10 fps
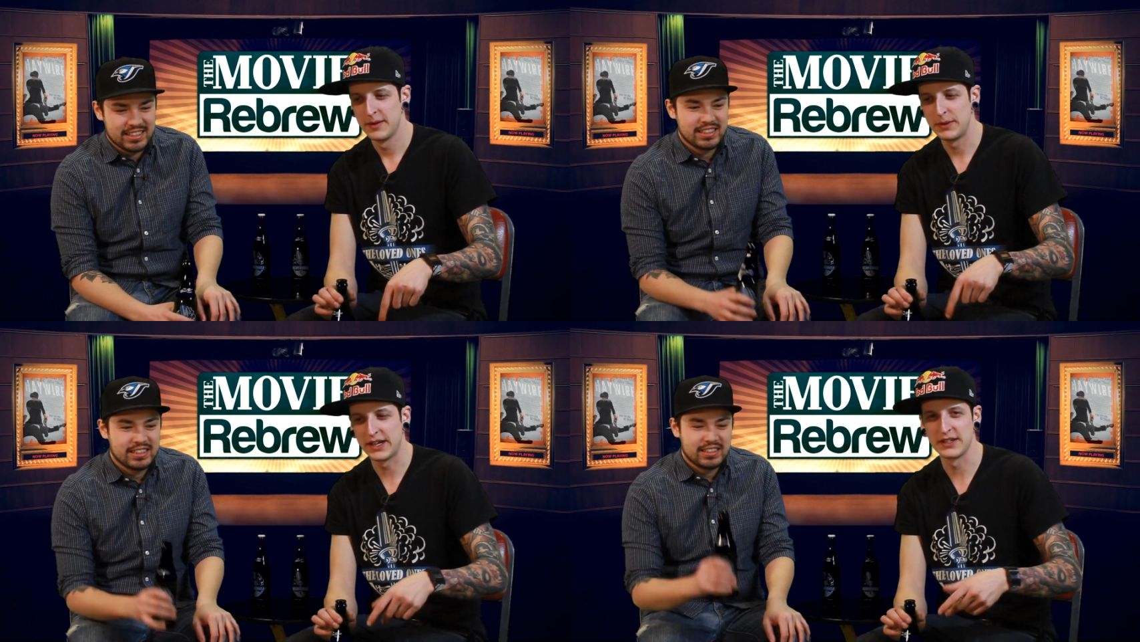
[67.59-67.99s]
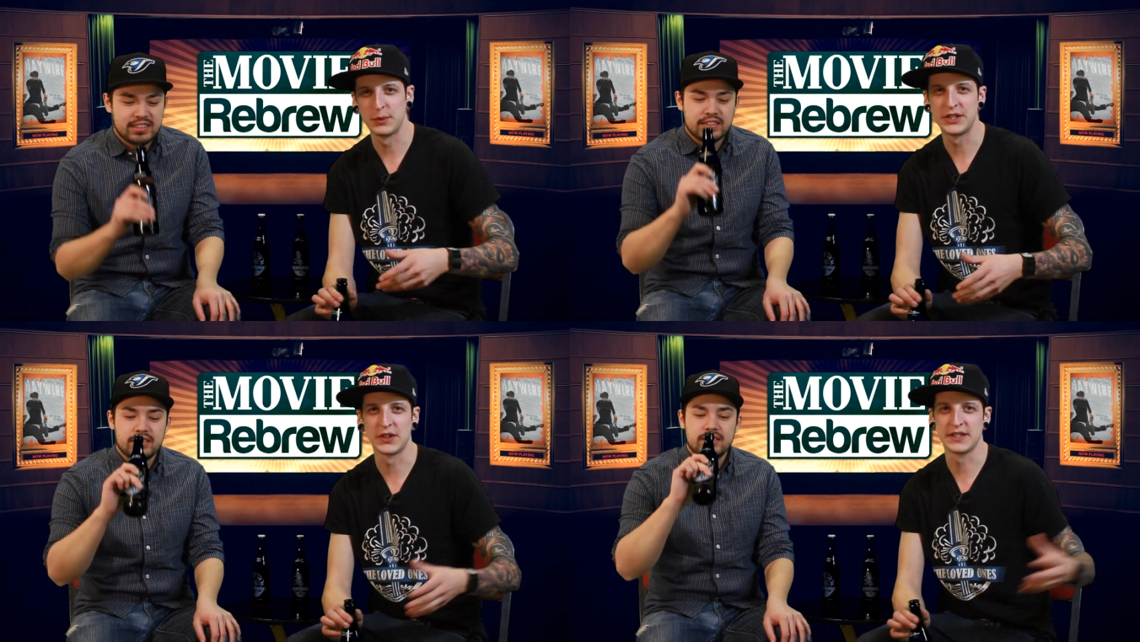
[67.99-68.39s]
Speaker 1: because
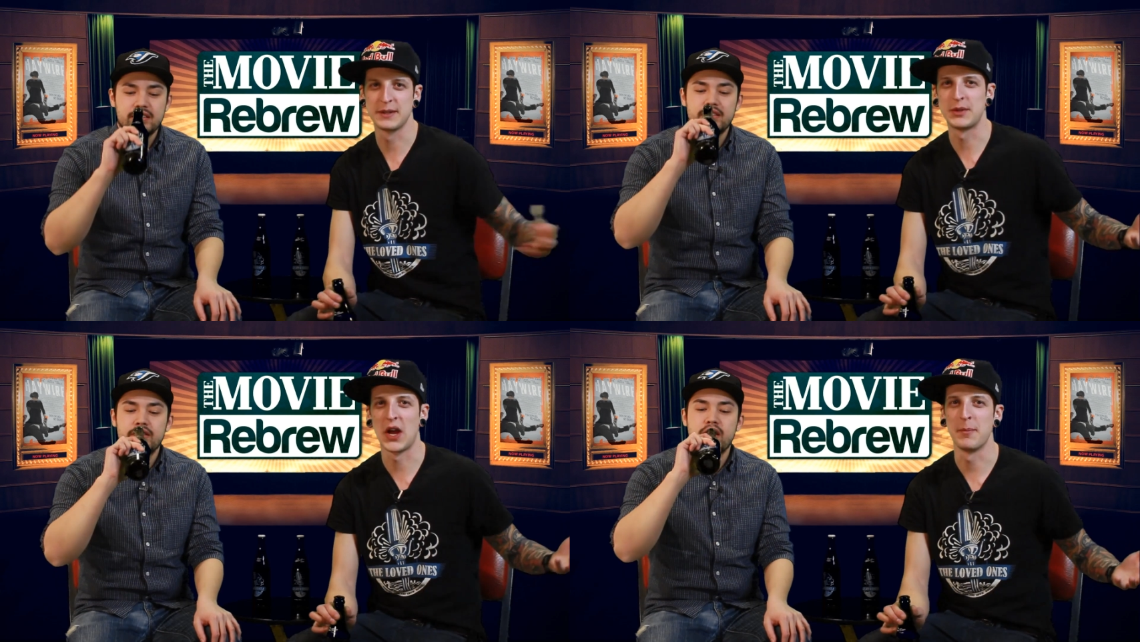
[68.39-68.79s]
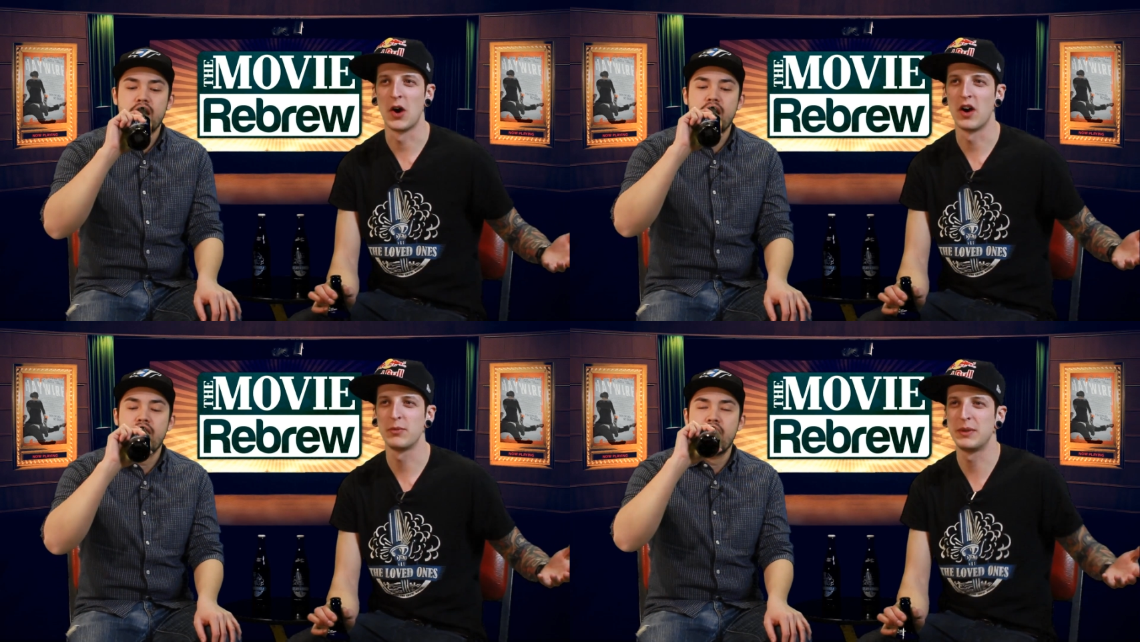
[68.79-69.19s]
we took some time
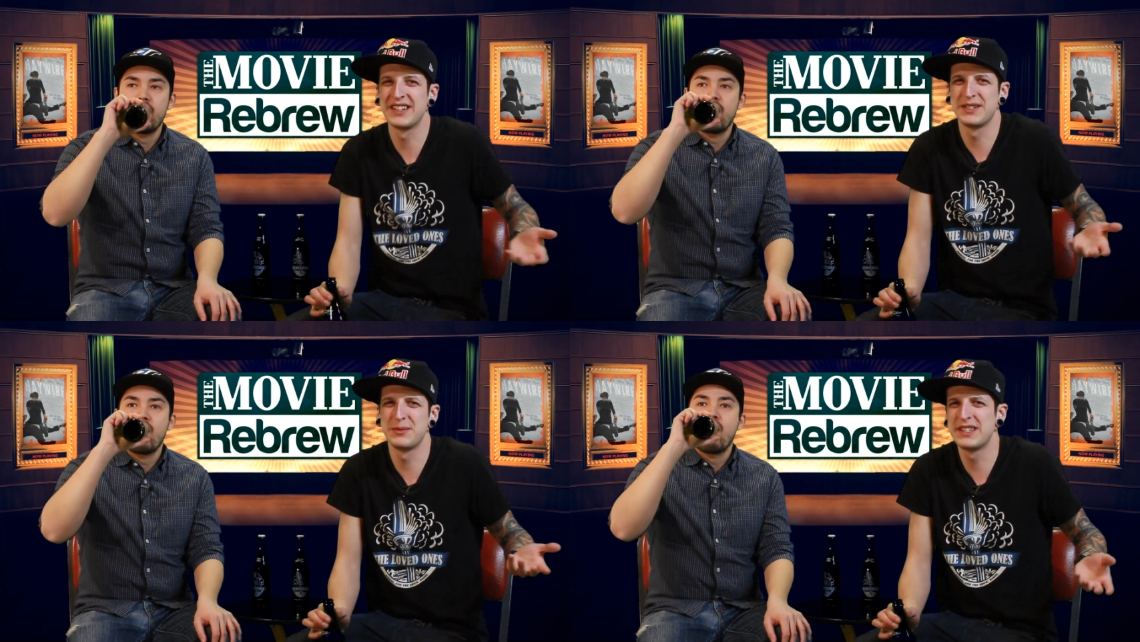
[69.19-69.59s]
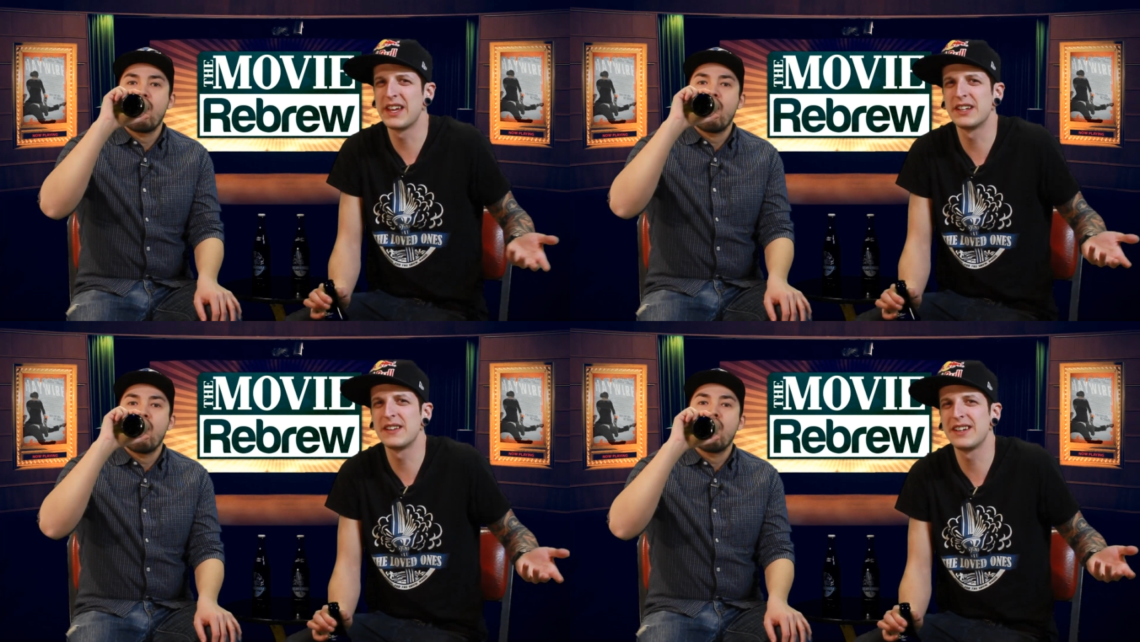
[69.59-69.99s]
off because it was the
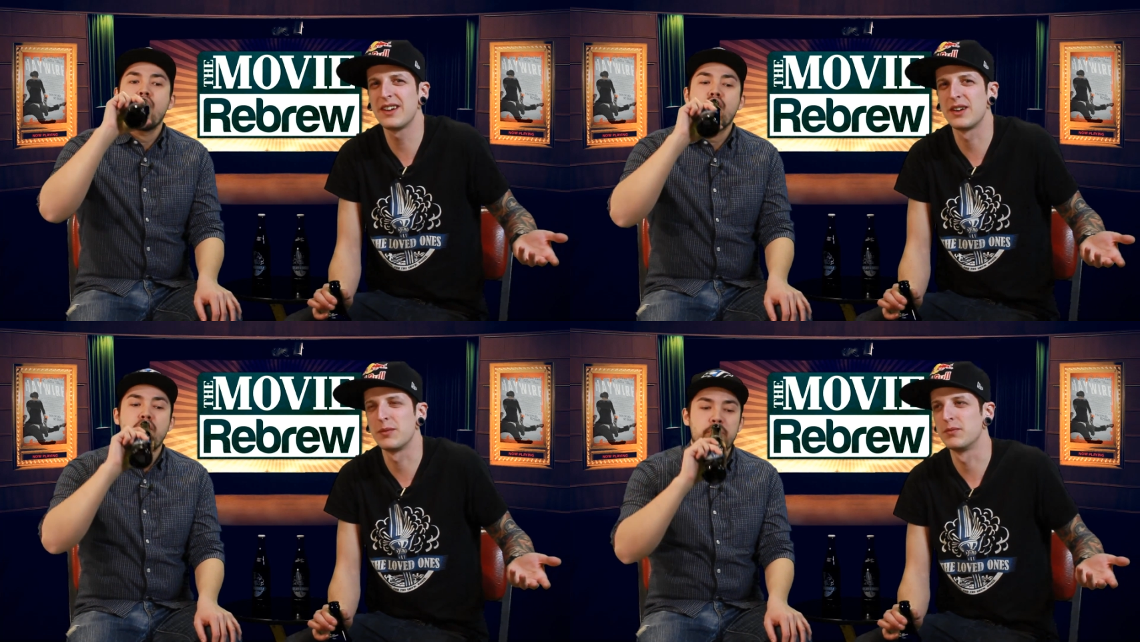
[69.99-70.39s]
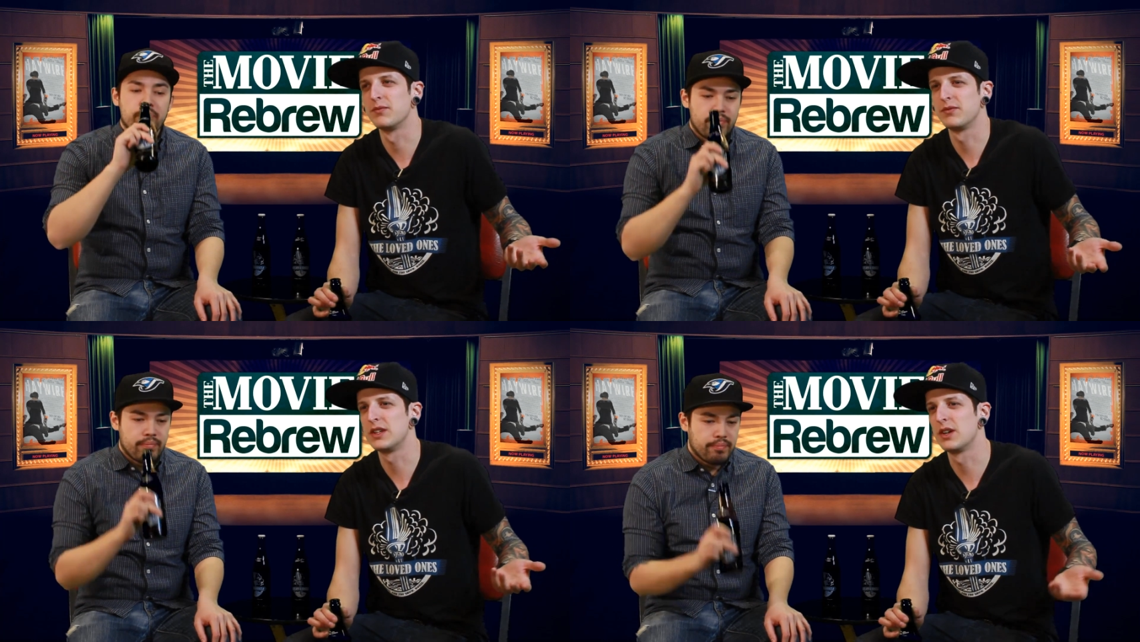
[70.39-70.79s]
end of the year and
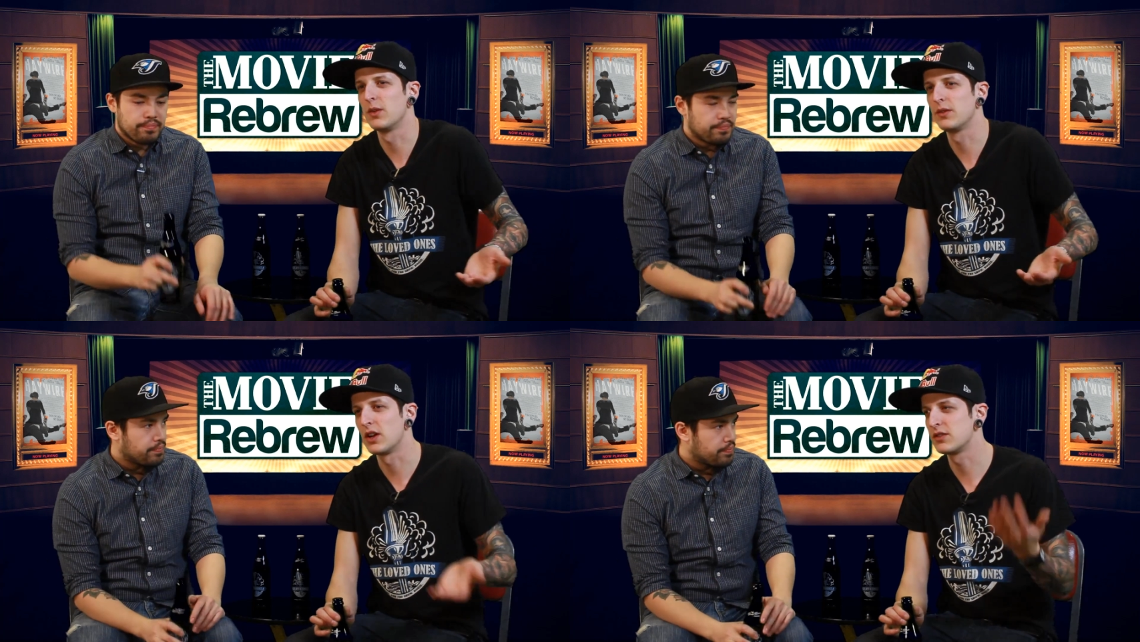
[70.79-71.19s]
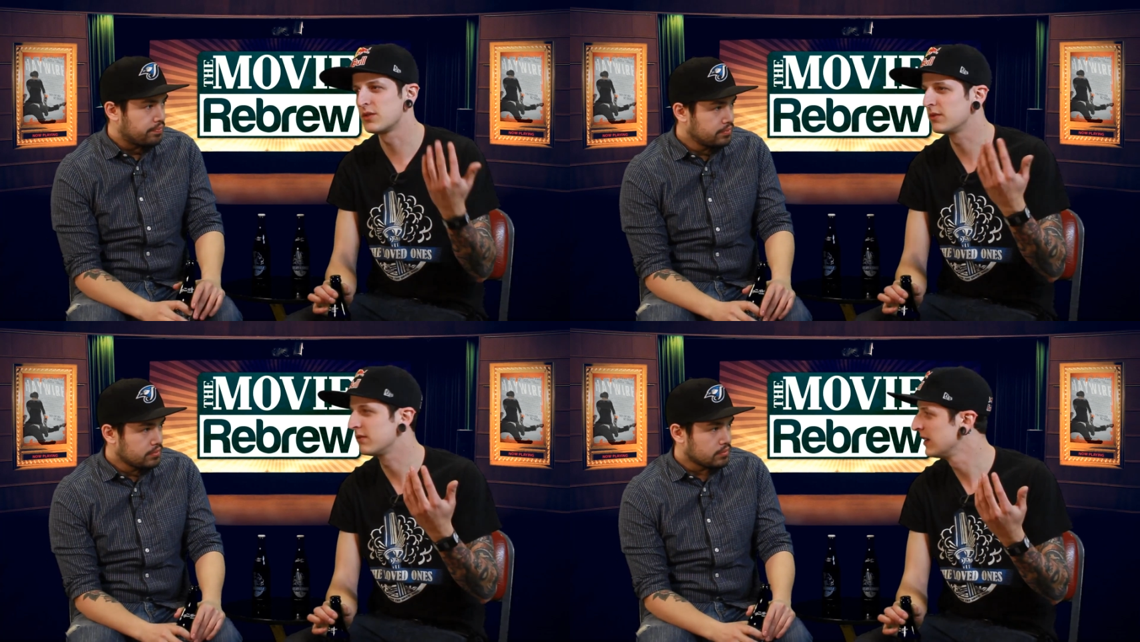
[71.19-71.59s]
you know the 100